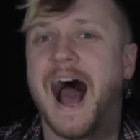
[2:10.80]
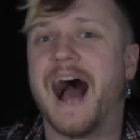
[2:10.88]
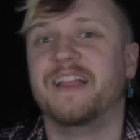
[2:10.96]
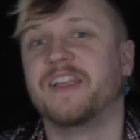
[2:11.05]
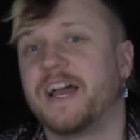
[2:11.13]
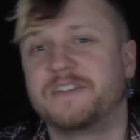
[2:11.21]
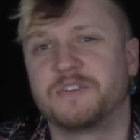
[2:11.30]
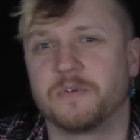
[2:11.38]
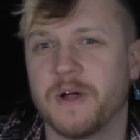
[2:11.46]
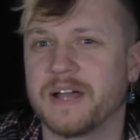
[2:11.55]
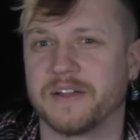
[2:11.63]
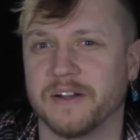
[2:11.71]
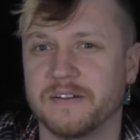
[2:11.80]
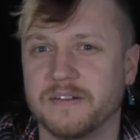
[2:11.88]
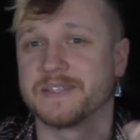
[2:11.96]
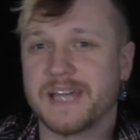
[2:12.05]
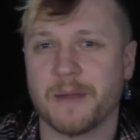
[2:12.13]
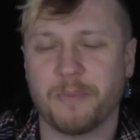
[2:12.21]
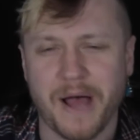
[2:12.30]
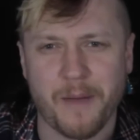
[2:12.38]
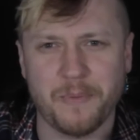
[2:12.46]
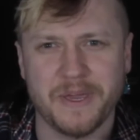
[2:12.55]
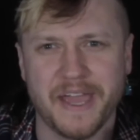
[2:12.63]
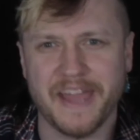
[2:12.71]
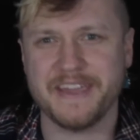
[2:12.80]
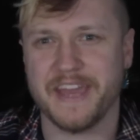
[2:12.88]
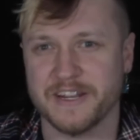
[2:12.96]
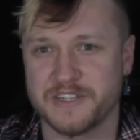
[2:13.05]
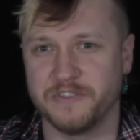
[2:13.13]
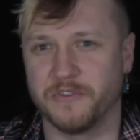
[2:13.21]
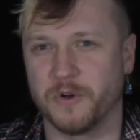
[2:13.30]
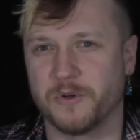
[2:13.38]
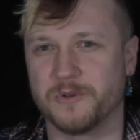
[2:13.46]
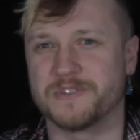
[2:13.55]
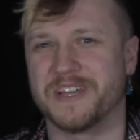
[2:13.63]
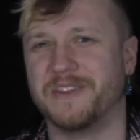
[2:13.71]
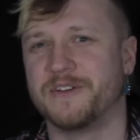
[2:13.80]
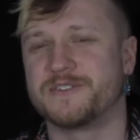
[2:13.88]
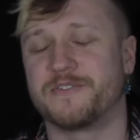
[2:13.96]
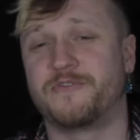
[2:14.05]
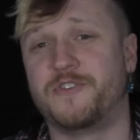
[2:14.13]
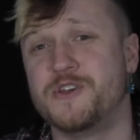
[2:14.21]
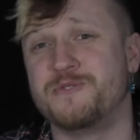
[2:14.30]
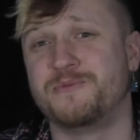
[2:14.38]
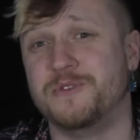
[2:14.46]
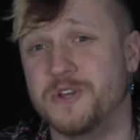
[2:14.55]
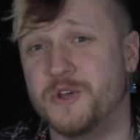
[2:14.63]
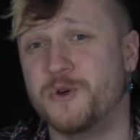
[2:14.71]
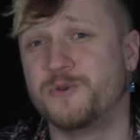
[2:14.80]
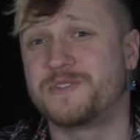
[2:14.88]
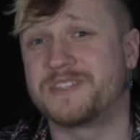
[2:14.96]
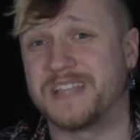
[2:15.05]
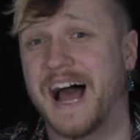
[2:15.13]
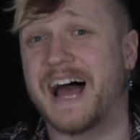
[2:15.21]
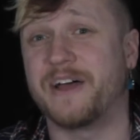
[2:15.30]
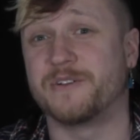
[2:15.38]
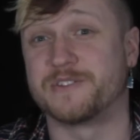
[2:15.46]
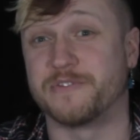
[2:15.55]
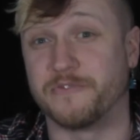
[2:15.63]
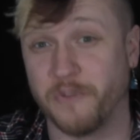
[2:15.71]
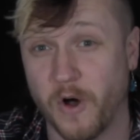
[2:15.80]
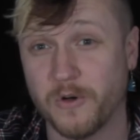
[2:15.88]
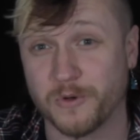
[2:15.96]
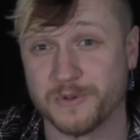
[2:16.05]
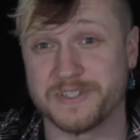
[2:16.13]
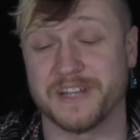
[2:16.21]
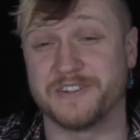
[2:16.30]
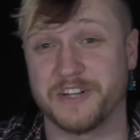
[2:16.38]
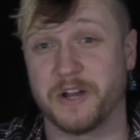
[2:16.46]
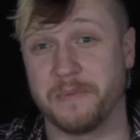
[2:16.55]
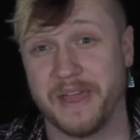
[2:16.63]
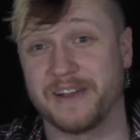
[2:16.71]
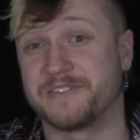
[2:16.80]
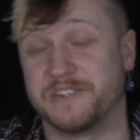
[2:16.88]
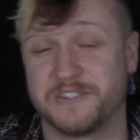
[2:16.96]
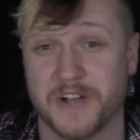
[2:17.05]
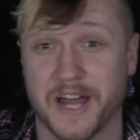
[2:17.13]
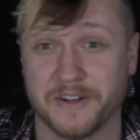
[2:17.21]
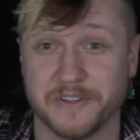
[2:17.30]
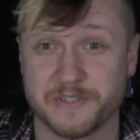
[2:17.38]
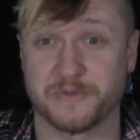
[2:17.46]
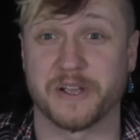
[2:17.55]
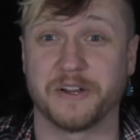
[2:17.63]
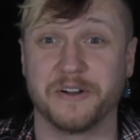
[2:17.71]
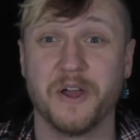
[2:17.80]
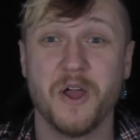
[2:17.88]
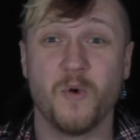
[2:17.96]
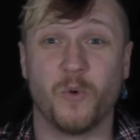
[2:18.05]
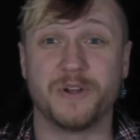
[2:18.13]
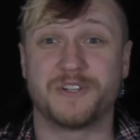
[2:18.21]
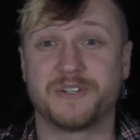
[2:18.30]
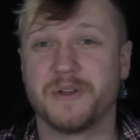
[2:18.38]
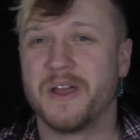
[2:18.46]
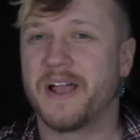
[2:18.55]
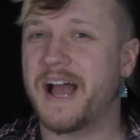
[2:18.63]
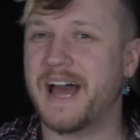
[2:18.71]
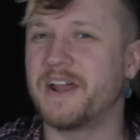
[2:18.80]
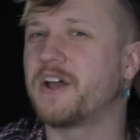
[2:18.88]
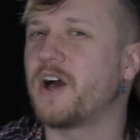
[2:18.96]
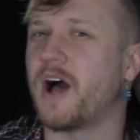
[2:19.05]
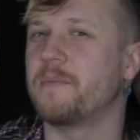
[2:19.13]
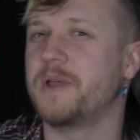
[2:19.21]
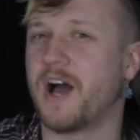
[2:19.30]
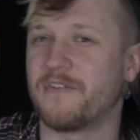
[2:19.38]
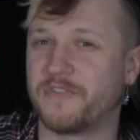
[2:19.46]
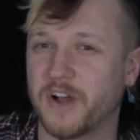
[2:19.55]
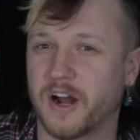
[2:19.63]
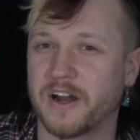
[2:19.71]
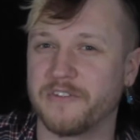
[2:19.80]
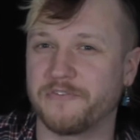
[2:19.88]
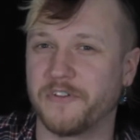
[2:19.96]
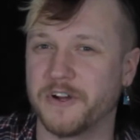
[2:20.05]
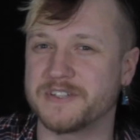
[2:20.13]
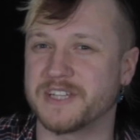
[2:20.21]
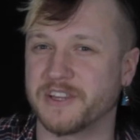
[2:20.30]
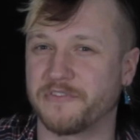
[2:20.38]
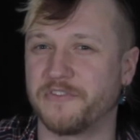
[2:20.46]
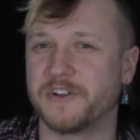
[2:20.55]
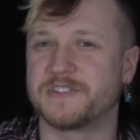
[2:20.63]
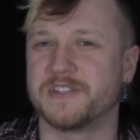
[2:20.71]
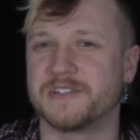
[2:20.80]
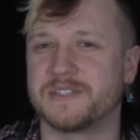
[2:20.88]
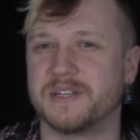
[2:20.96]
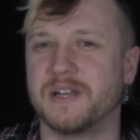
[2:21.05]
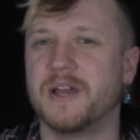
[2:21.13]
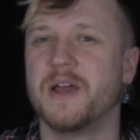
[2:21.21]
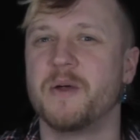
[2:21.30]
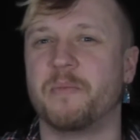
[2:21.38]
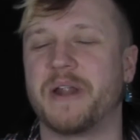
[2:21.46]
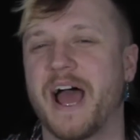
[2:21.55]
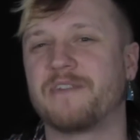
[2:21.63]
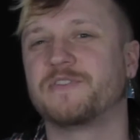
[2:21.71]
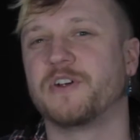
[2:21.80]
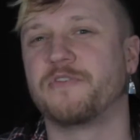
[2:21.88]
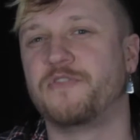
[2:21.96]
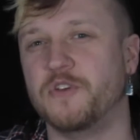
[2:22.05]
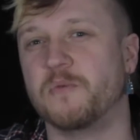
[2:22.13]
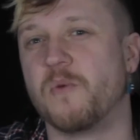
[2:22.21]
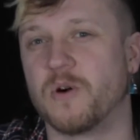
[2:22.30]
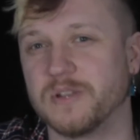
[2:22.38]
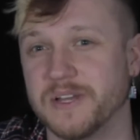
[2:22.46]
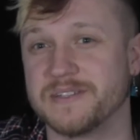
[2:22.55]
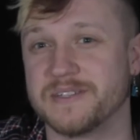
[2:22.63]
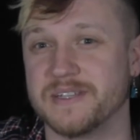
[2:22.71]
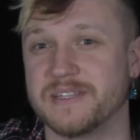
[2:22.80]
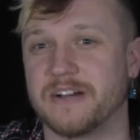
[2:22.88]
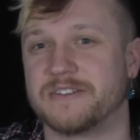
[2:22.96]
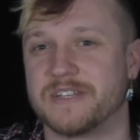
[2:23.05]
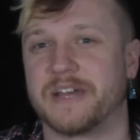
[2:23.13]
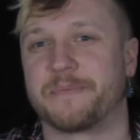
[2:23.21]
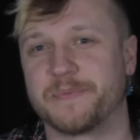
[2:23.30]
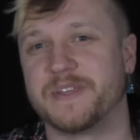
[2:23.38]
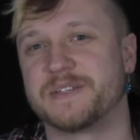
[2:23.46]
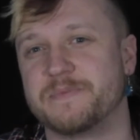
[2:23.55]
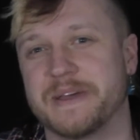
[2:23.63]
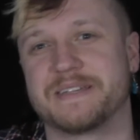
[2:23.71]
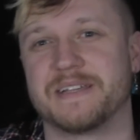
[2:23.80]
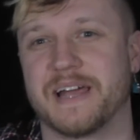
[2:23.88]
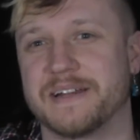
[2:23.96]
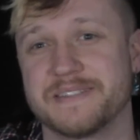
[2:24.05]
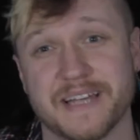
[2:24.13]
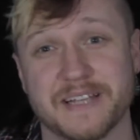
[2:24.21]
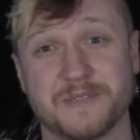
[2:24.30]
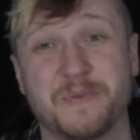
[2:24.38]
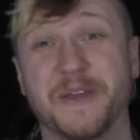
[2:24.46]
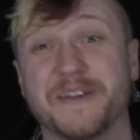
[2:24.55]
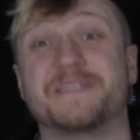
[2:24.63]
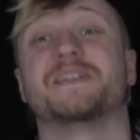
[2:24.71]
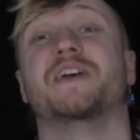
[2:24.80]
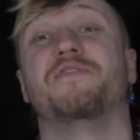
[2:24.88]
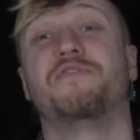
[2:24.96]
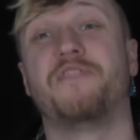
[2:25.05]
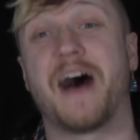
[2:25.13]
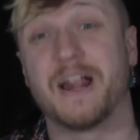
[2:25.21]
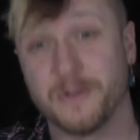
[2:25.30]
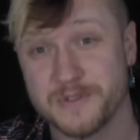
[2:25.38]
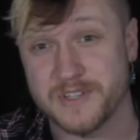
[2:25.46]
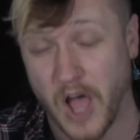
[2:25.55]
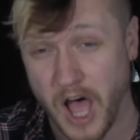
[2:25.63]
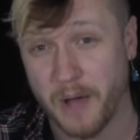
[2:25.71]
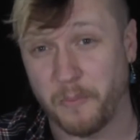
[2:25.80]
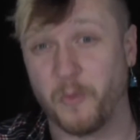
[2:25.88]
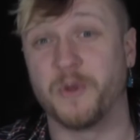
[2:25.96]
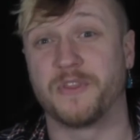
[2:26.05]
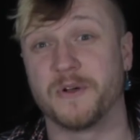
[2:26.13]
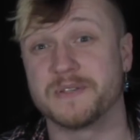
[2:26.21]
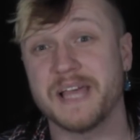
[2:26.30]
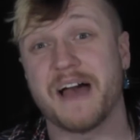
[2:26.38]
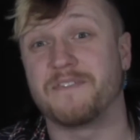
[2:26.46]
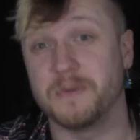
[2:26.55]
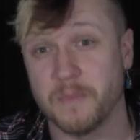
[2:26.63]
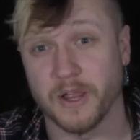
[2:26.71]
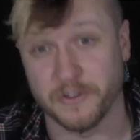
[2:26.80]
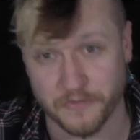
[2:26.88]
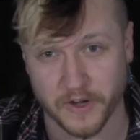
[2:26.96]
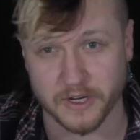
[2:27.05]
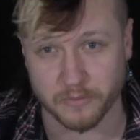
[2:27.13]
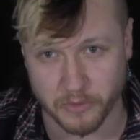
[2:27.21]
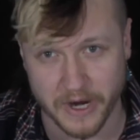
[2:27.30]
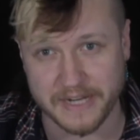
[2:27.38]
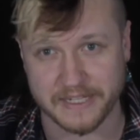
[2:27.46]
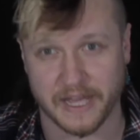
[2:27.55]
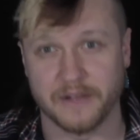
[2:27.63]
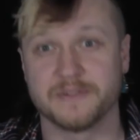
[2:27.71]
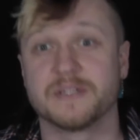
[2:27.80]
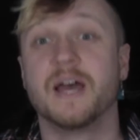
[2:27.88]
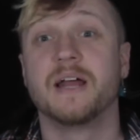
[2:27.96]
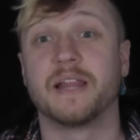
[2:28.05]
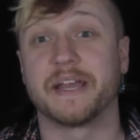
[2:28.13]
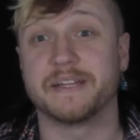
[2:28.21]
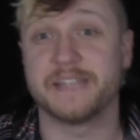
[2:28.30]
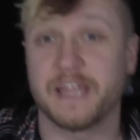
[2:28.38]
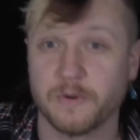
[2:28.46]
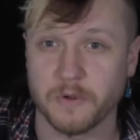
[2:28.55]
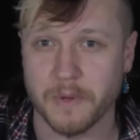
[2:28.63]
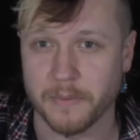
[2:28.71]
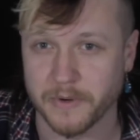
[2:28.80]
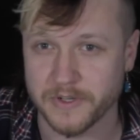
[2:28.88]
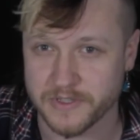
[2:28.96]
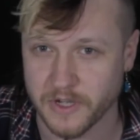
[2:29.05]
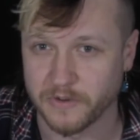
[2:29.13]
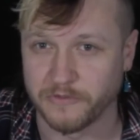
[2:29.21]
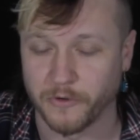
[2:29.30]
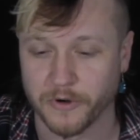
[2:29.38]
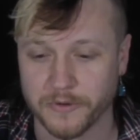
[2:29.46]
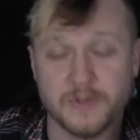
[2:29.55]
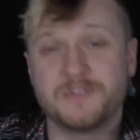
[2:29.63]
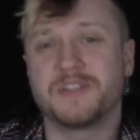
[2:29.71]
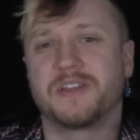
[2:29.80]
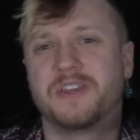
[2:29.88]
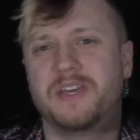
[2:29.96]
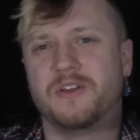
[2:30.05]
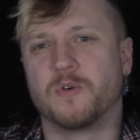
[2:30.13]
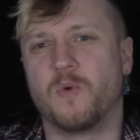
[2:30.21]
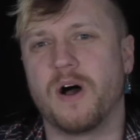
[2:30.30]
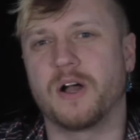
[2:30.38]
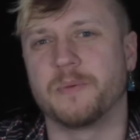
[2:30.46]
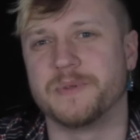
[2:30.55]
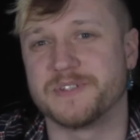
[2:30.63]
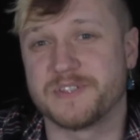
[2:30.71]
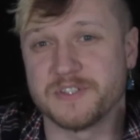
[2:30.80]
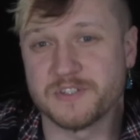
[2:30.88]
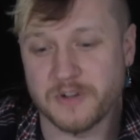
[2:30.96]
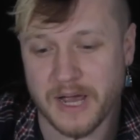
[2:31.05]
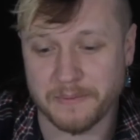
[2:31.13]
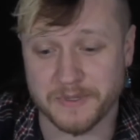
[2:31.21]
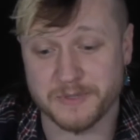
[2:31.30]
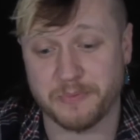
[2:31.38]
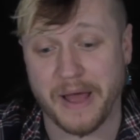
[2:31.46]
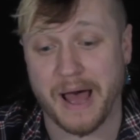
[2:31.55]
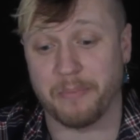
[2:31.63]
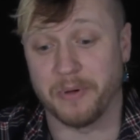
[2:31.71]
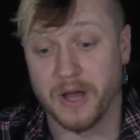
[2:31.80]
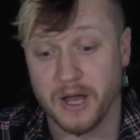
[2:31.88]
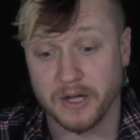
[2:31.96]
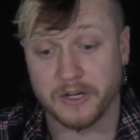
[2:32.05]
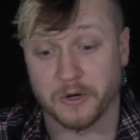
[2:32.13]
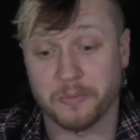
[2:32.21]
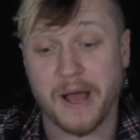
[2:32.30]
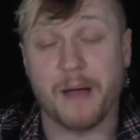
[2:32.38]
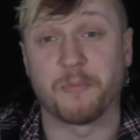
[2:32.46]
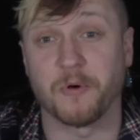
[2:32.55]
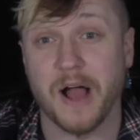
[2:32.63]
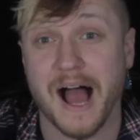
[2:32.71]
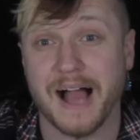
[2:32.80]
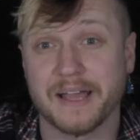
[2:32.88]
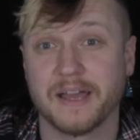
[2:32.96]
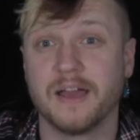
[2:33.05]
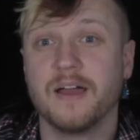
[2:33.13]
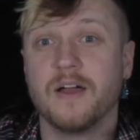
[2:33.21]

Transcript: I like the record. It's got poppy and catchy vocals, and there's a few new styles of vocals that Jeremy actually tried on this record, which kind of caught me off guard at the first listen, but after a few more listens, I was like, this makes a lot of sense because it follows up with those heavy motherfucking breakdowns like A Day to Remember is known for. Musically, You're Welcome is described as pop punk or pop rock